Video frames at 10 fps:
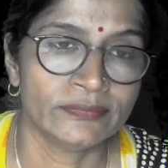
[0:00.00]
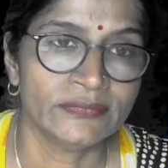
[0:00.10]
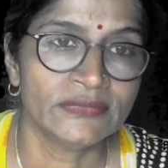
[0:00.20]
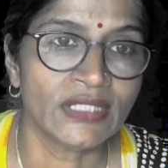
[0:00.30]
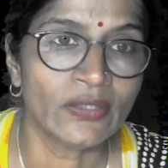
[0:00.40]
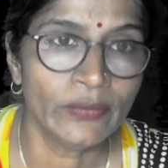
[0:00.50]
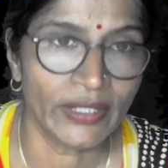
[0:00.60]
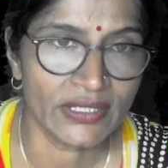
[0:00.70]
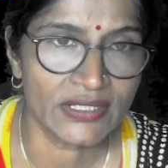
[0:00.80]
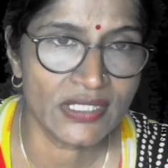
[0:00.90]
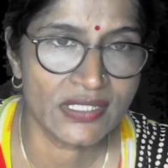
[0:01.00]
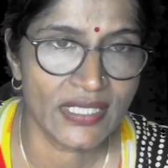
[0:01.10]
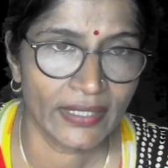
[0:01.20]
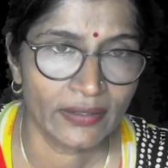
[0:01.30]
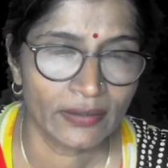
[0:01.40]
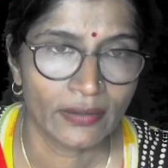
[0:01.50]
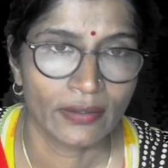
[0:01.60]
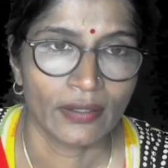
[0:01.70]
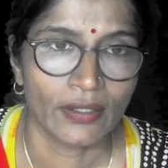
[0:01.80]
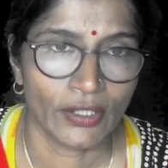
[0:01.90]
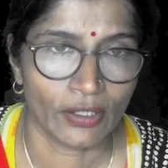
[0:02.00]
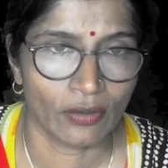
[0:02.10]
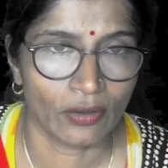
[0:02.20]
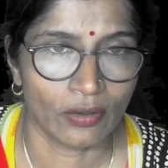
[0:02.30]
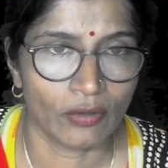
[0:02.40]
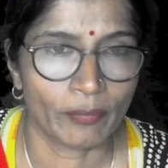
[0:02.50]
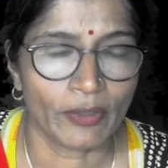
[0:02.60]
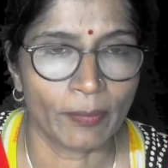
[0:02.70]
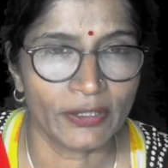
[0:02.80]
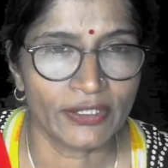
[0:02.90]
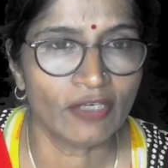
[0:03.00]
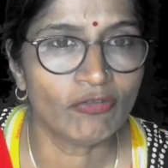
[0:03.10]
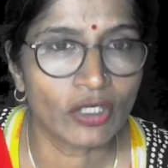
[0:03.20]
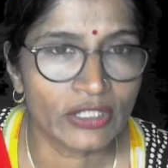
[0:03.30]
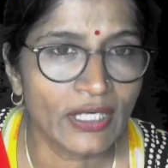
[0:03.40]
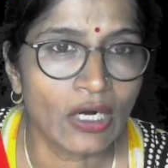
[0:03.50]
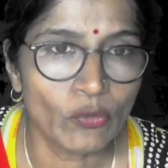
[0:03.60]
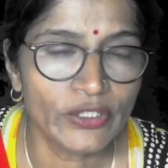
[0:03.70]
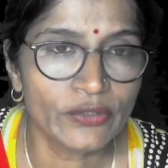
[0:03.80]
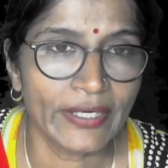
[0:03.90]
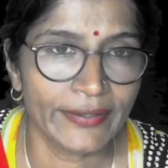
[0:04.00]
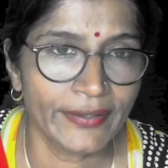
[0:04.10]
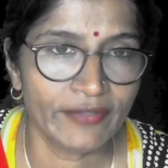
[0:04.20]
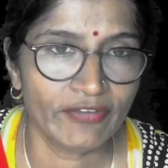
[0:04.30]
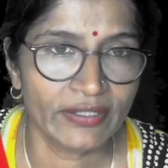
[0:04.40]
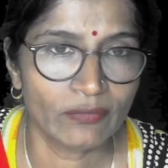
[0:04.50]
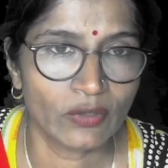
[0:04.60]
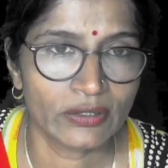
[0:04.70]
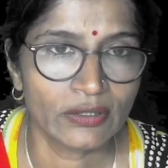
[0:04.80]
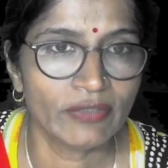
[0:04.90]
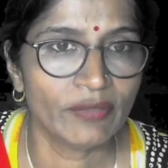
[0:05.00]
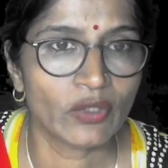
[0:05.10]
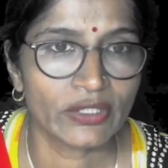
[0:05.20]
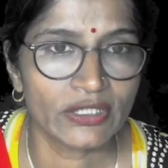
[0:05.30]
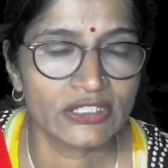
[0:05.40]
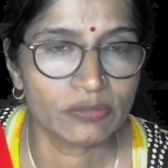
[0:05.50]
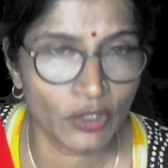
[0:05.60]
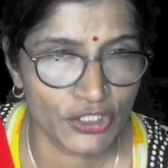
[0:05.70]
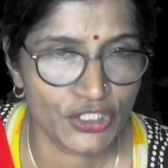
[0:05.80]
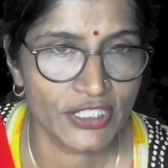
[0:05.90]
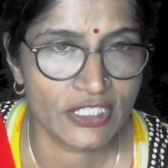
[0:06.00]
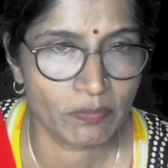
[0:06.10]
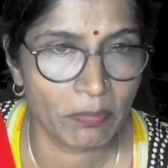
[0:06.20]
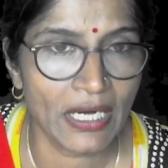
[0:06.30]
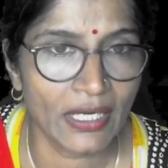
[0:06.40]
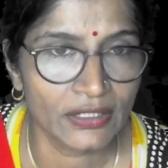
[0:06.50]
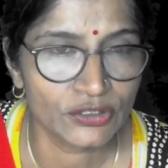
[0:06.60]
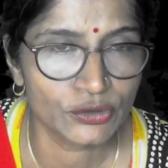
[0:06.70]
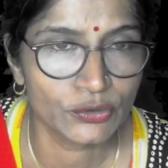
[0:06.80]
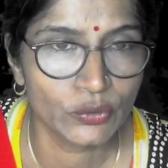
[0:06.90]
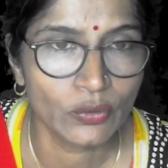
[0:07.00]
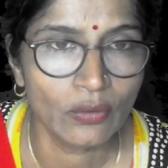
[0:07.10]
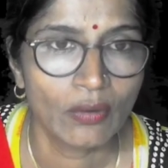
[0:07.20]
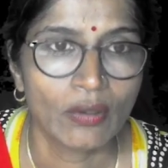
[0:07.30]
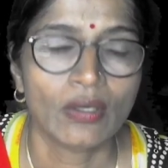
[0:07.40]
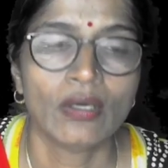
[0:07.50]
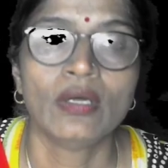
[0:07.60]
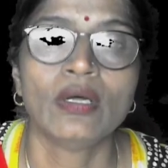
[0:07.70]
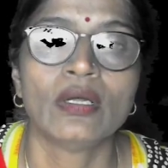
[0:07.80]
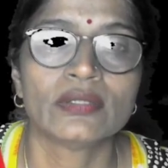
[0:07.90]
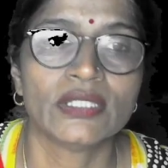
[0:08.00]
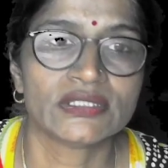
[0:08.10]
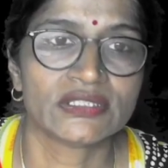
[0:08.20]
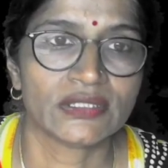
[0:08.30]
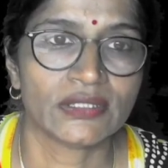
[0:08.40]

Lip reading: Now next is that property of water. How will you identify the water? When moisture is passed through this